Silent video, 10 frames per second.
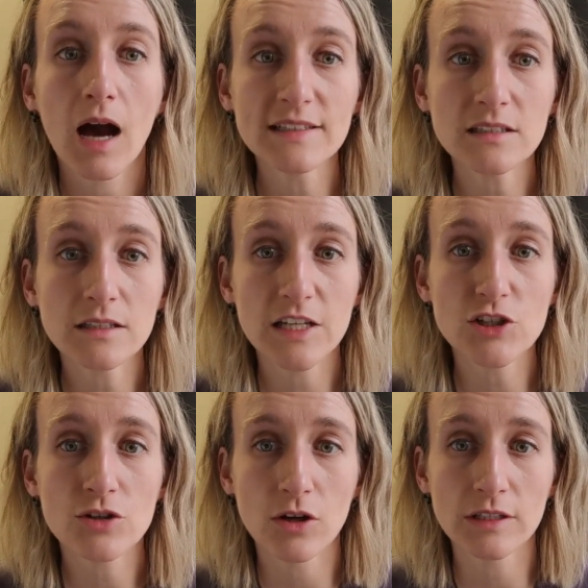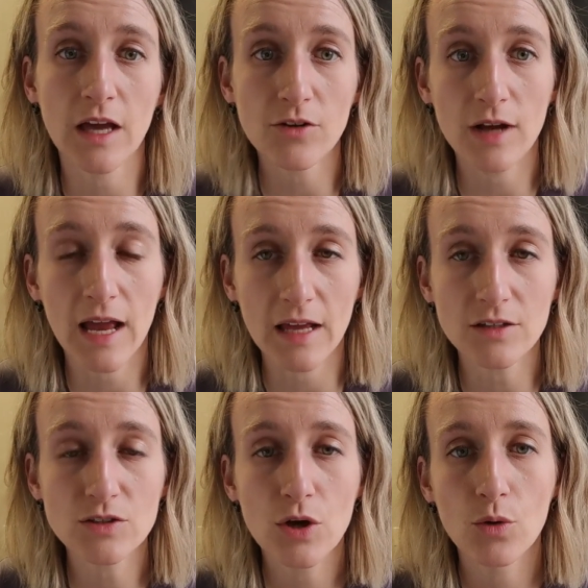Isolation, on the other
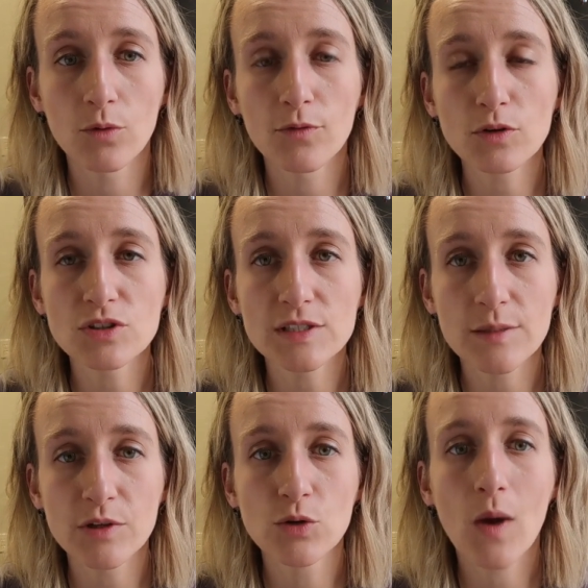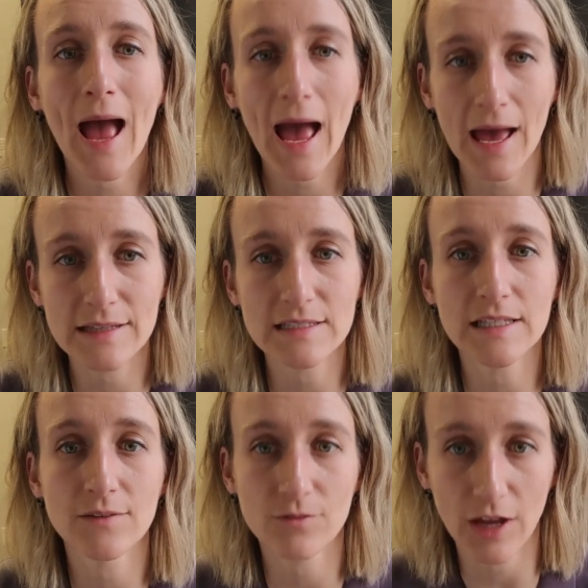hand, refers to someone who has
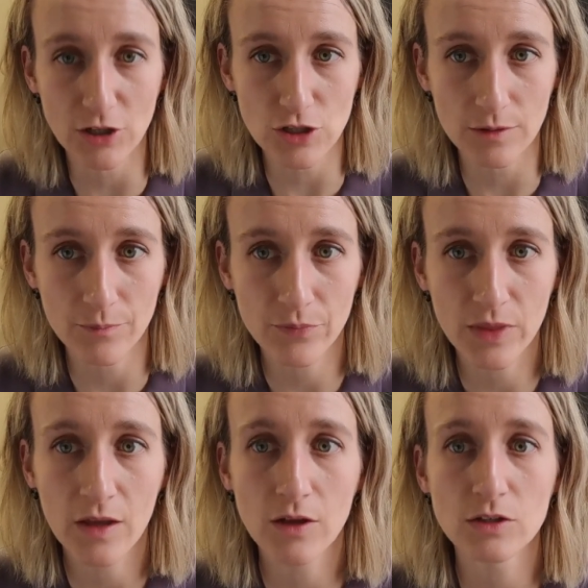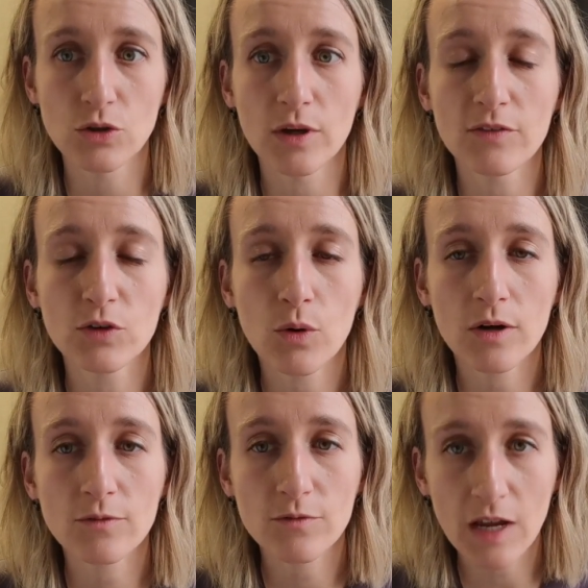the infection. So if you are
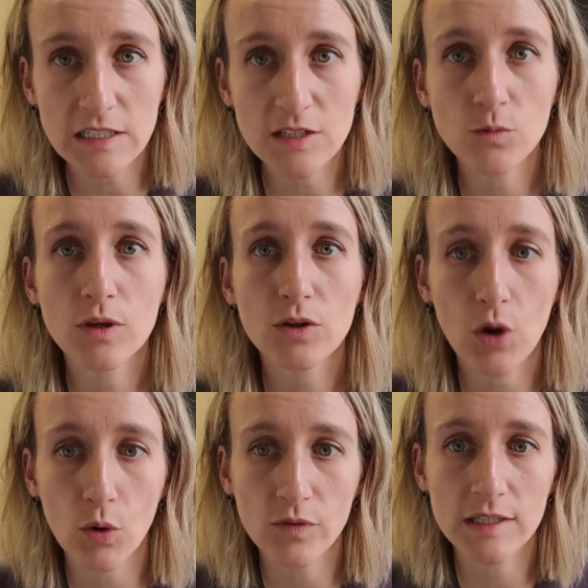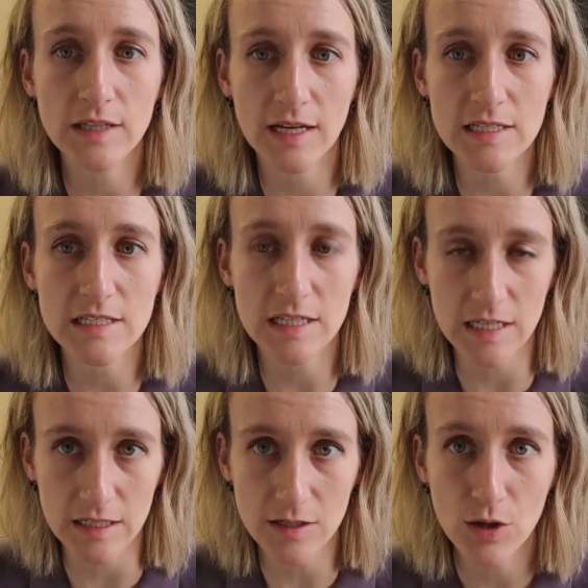infected with
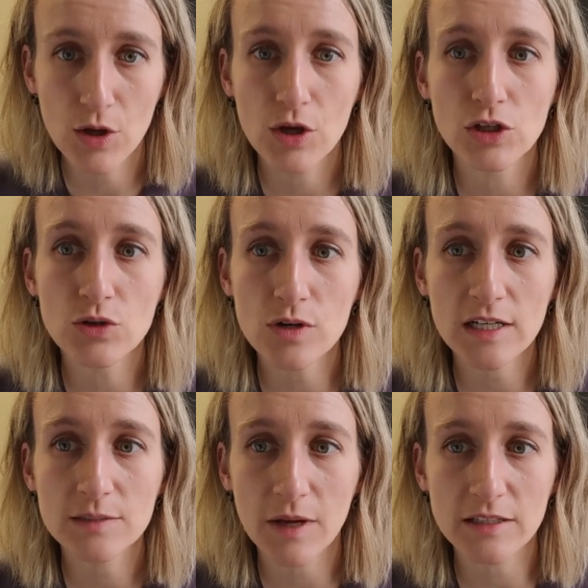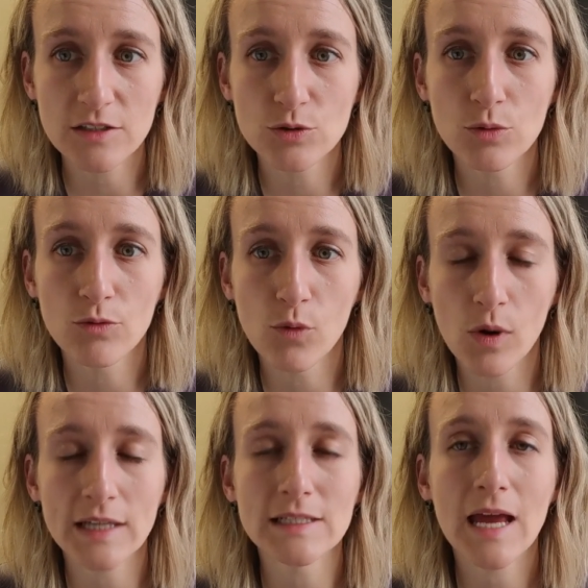COVID-19, you are expected to
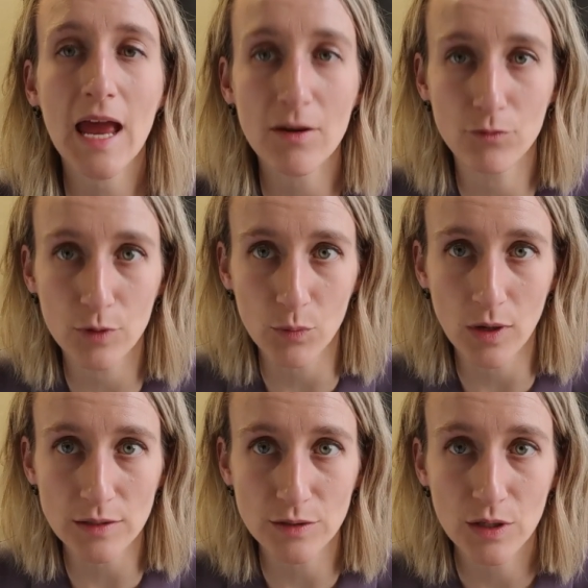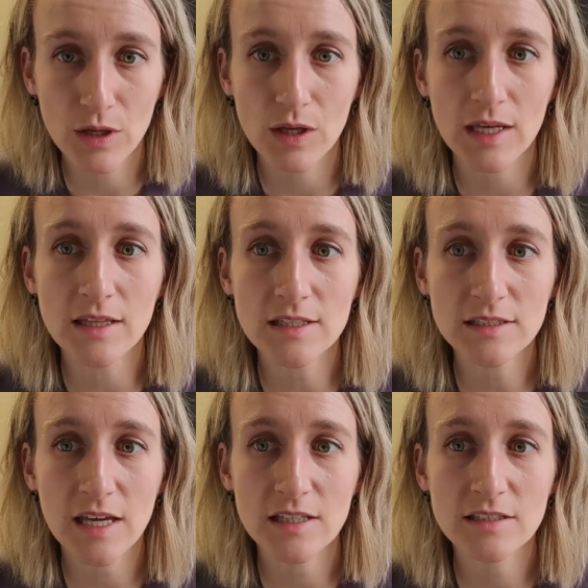avoid everyone. In this
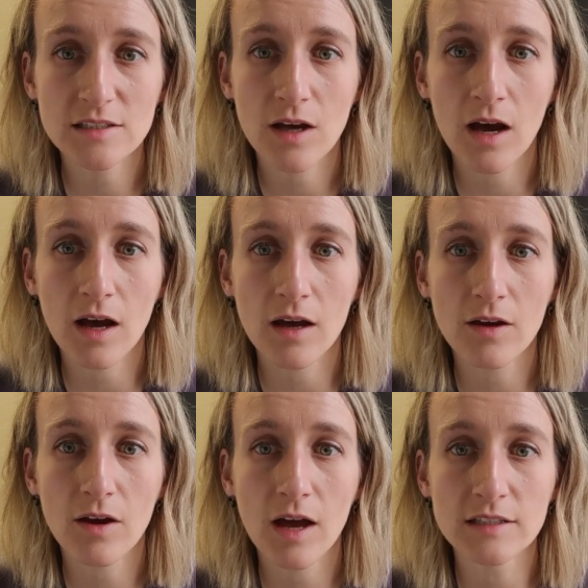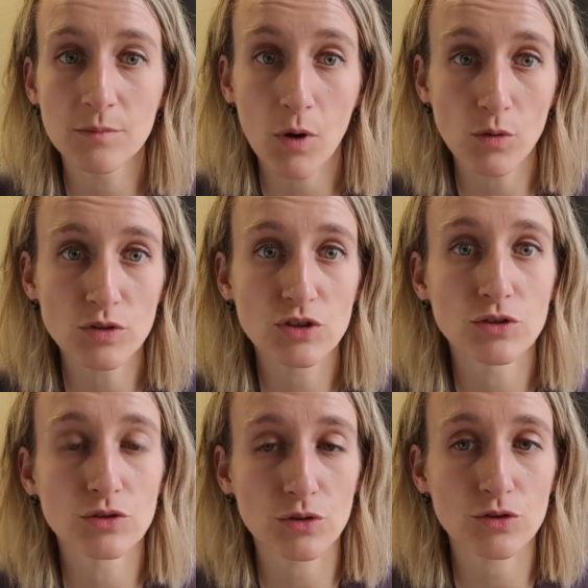case, as opposed
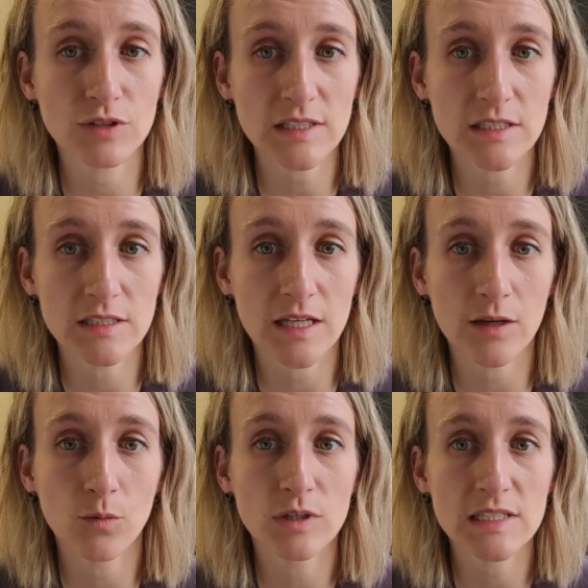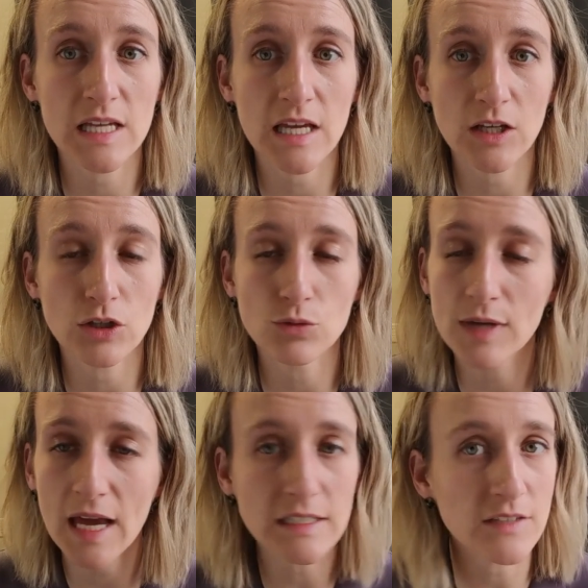to social distancing, we're saying you
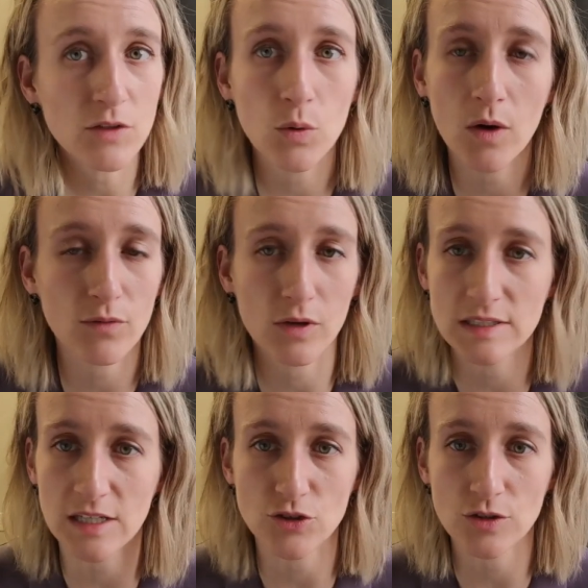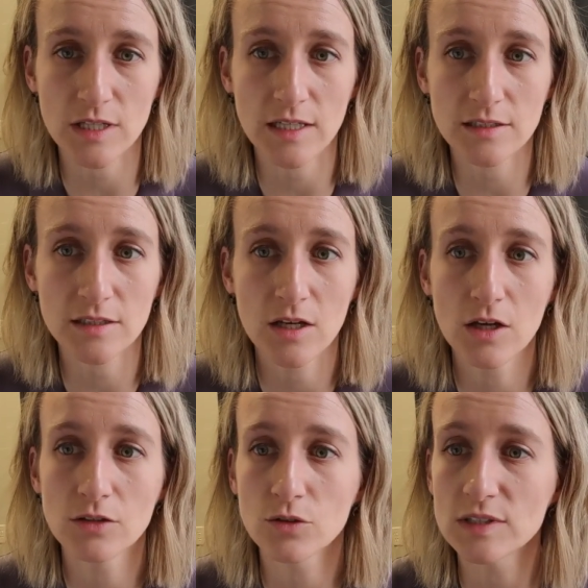can't even go out for essential things.
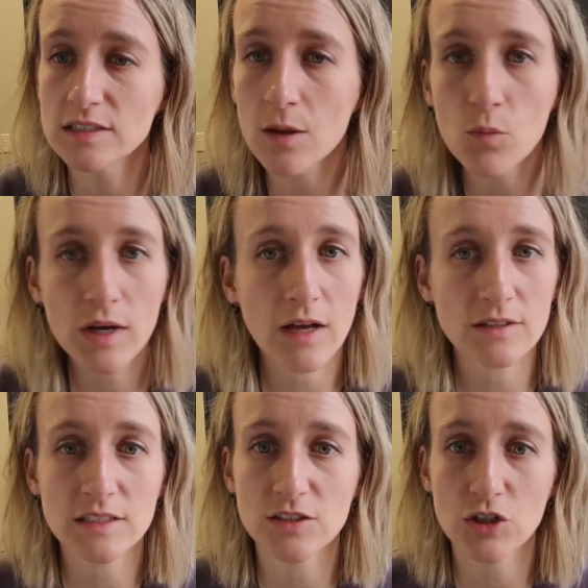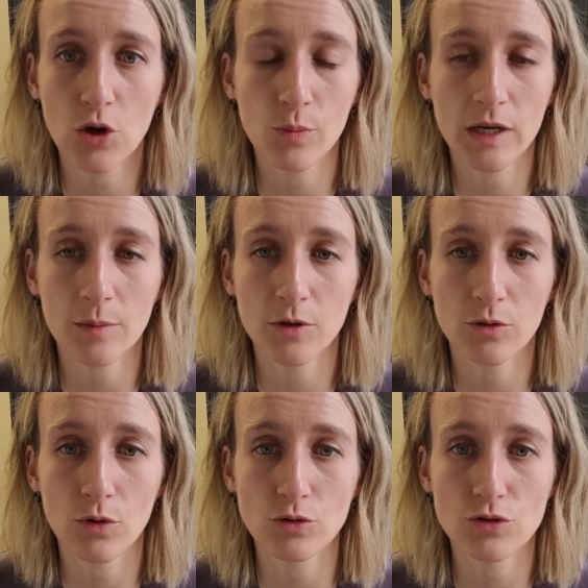So someone else needs to go pick up your
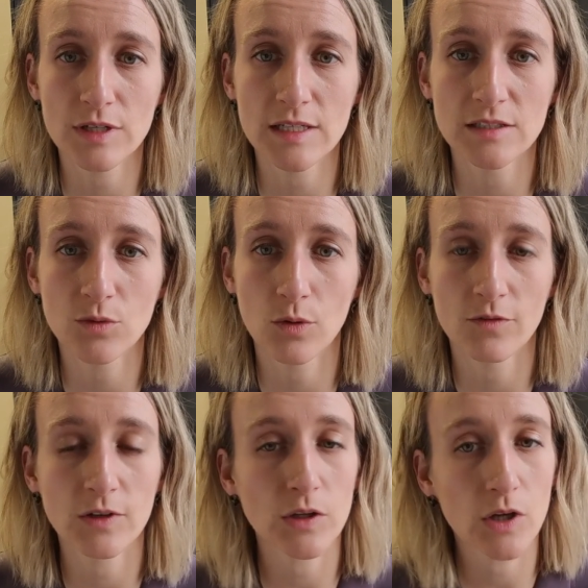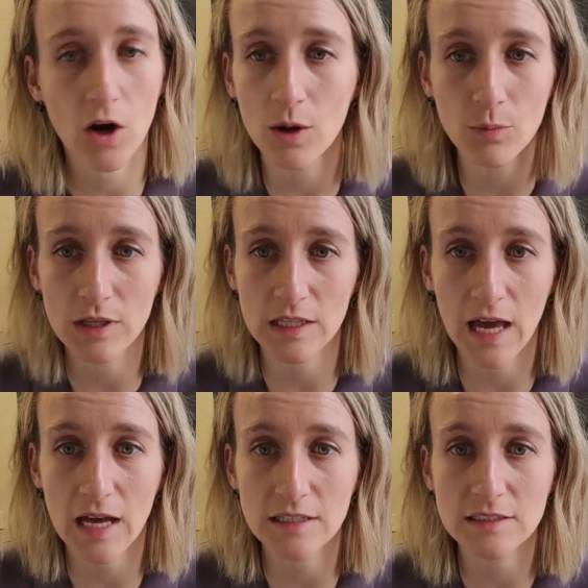groceries or fill the car up with
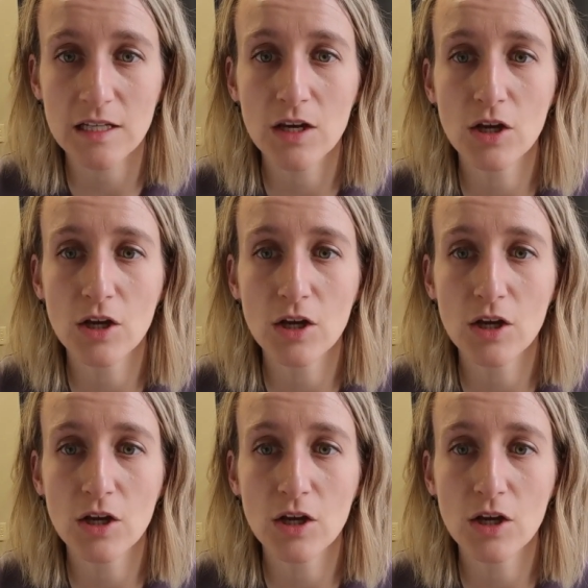gas.